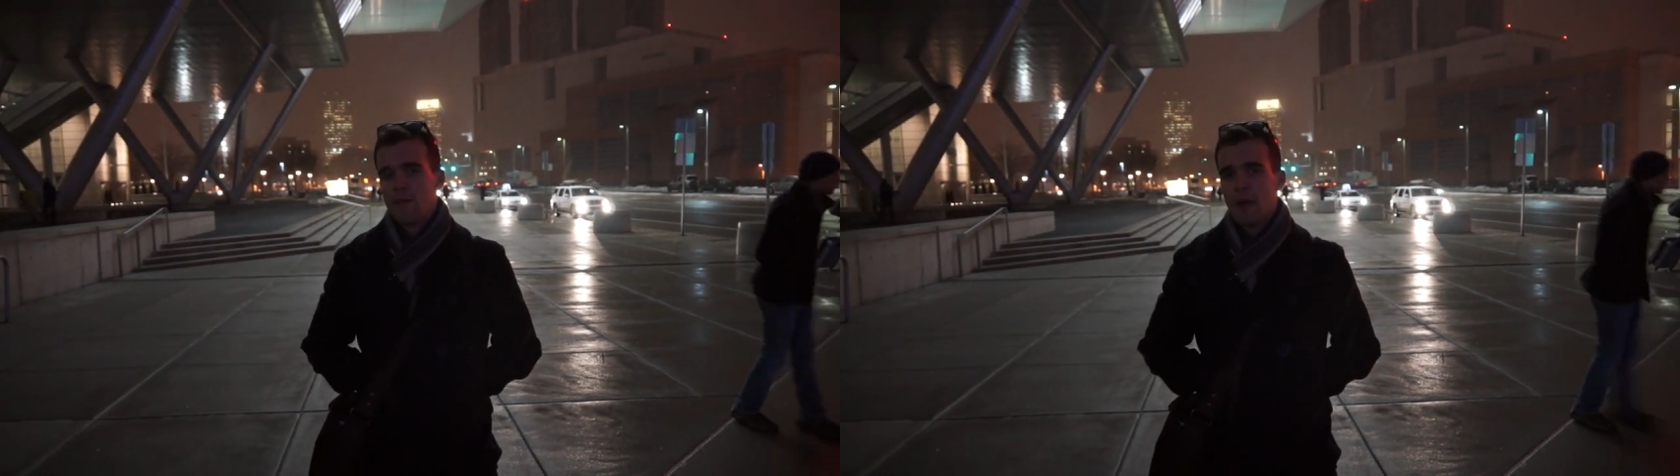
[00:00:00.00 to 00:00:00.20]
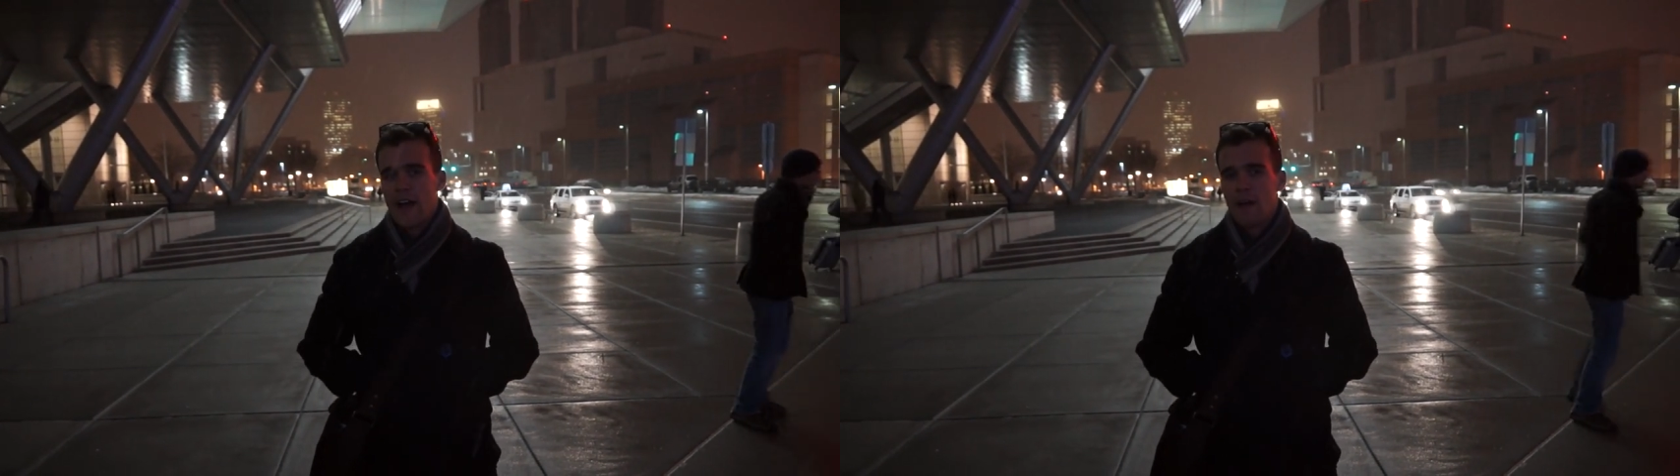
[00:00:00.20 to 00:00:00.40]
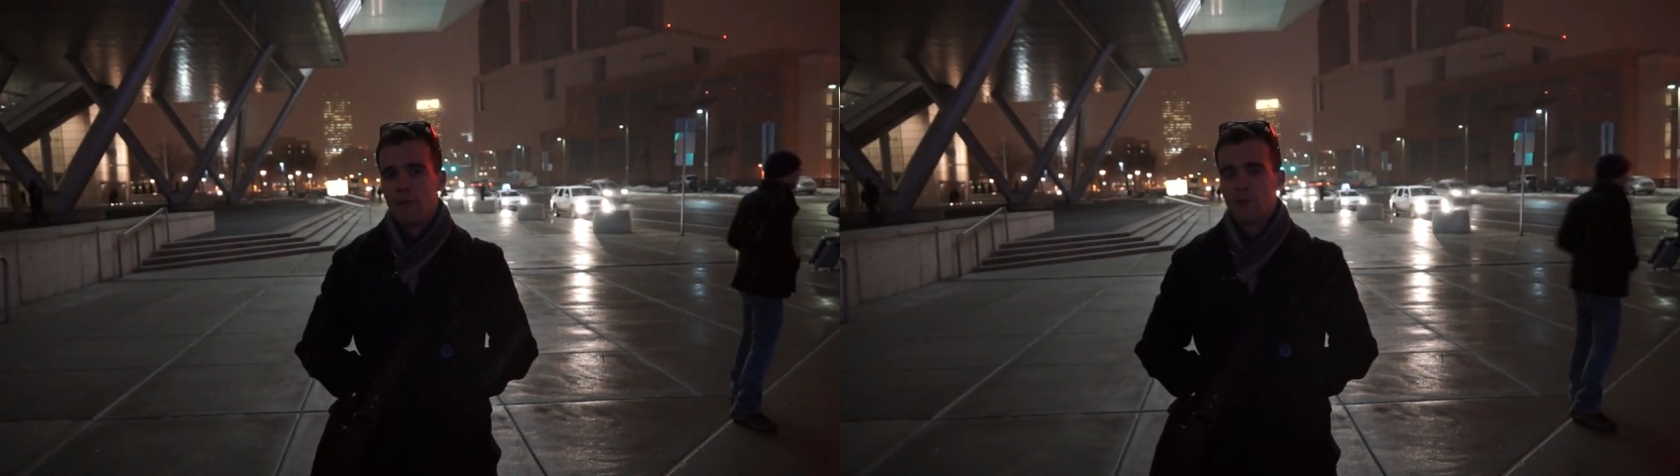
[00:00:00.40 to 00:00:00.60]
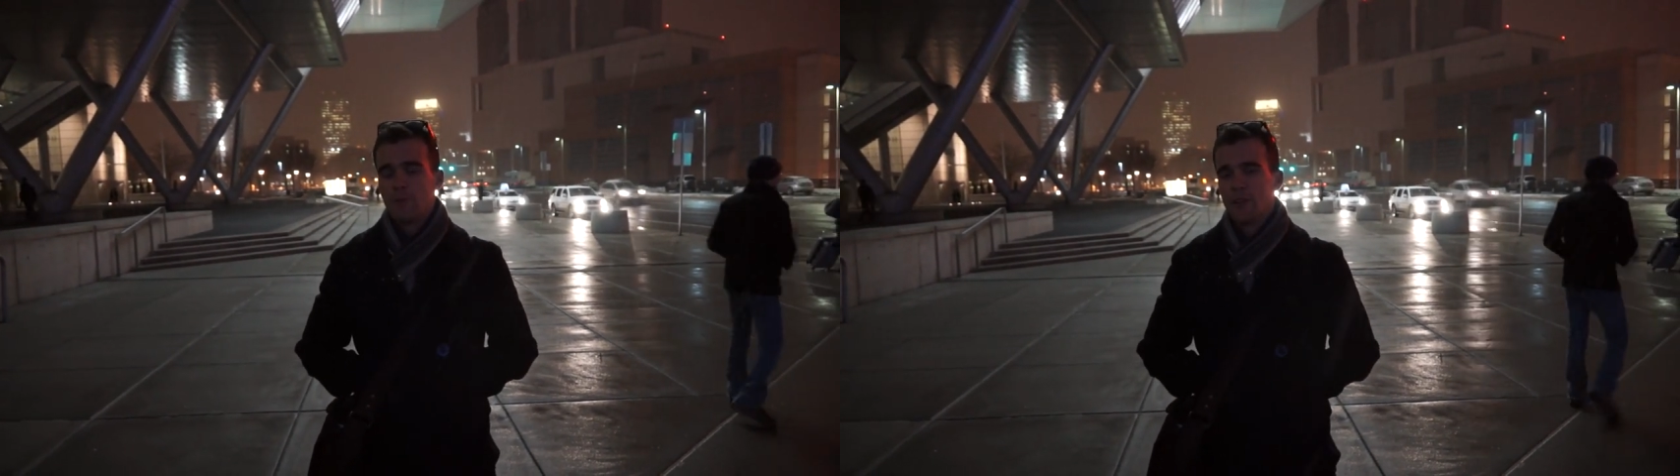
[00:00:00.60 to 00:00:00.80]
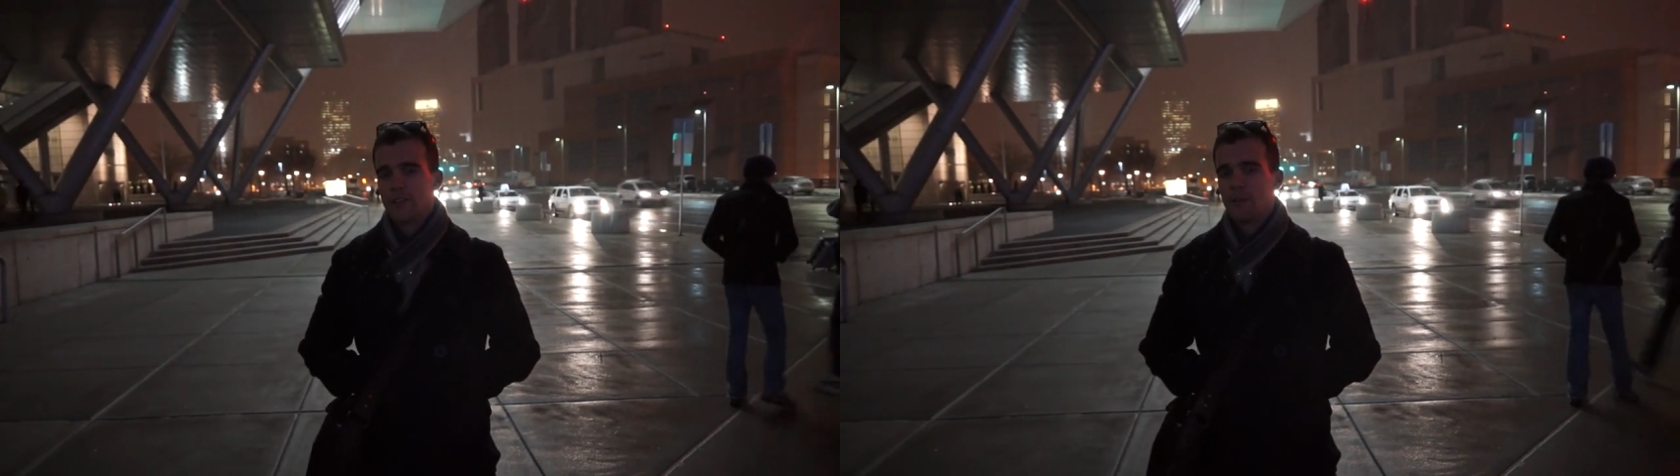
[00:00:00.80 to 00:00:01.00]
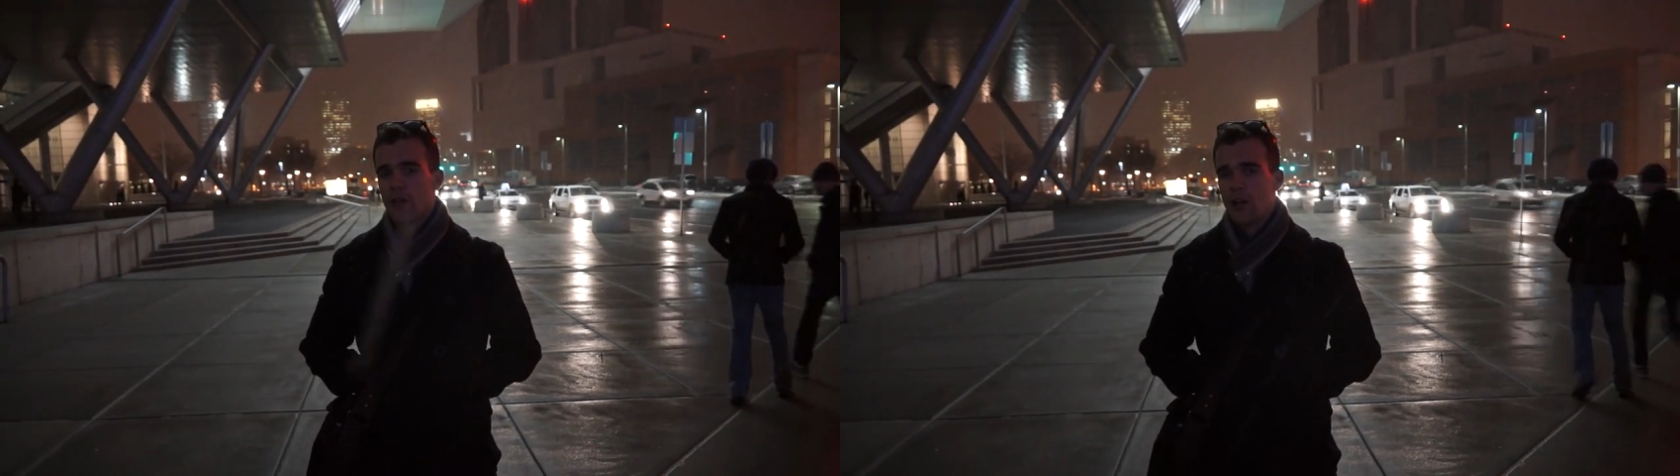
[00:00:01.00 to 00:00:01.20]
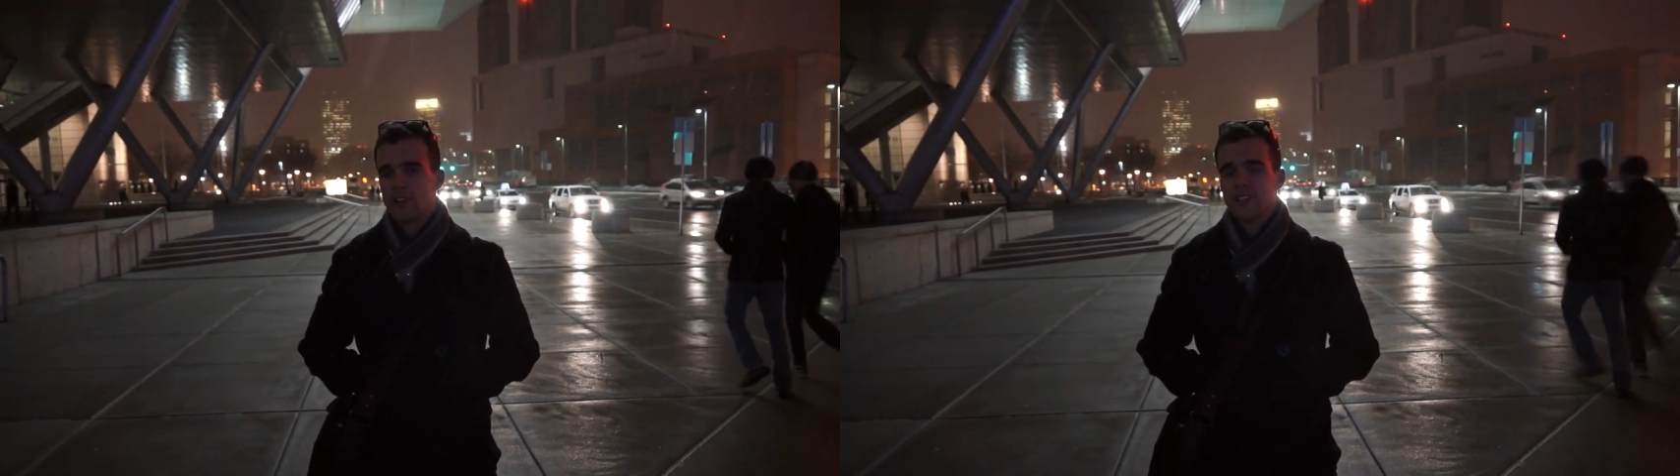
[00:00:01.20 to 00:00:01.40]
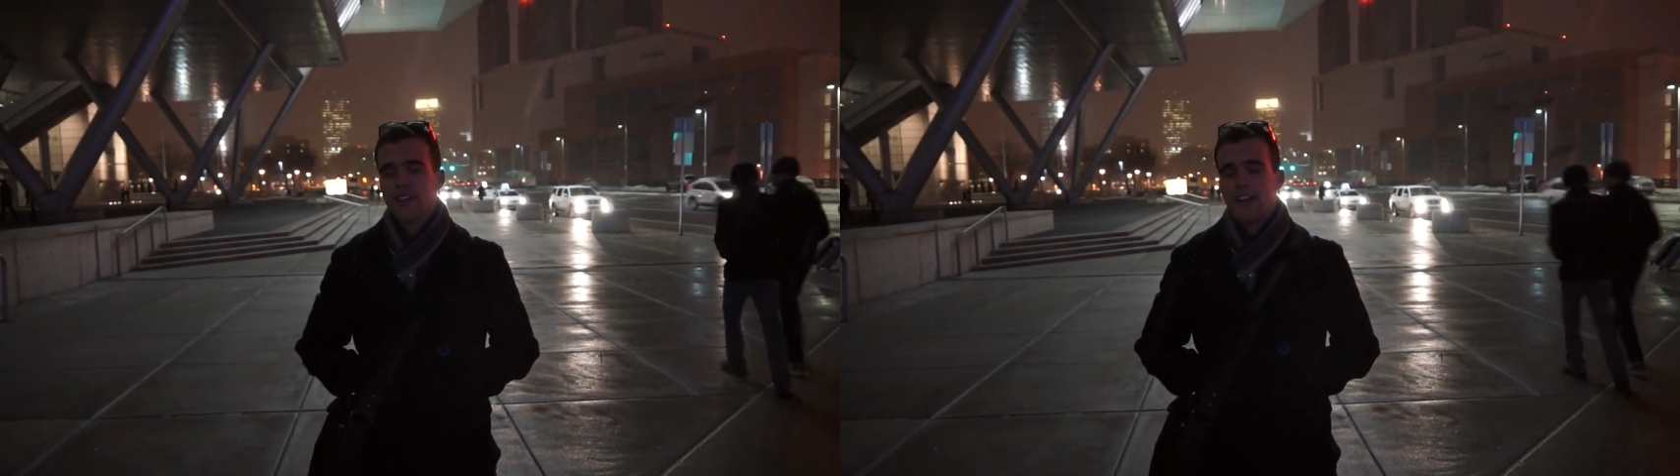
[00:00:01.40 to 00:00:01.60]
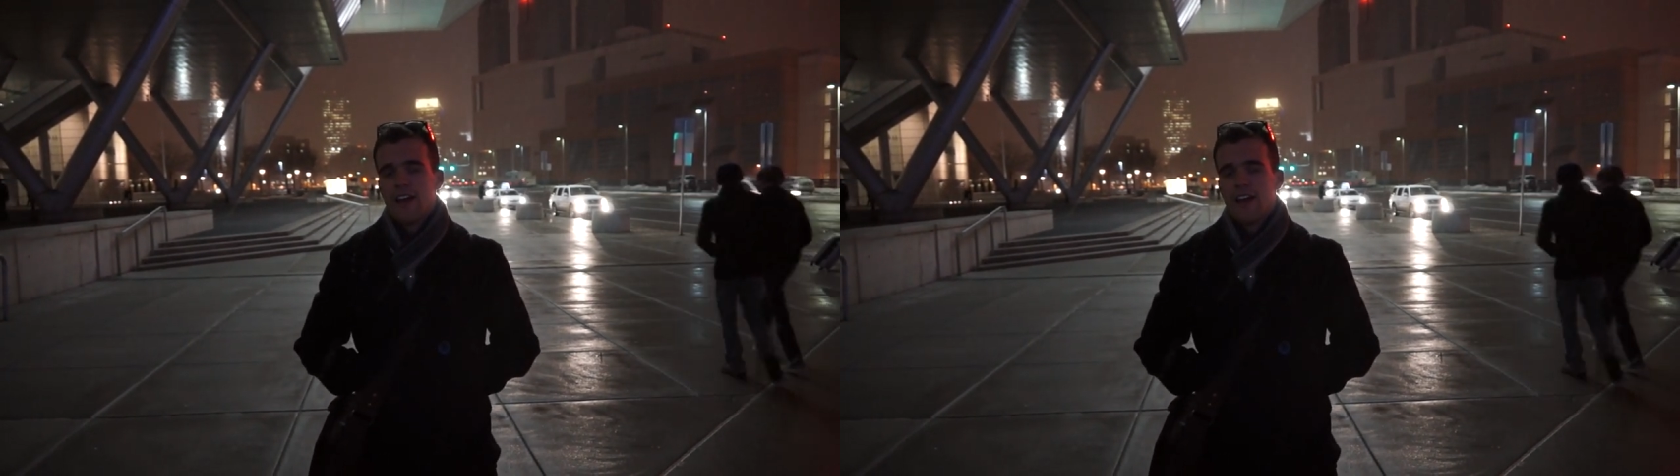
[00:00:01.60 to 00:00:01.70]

by our booth builder folks,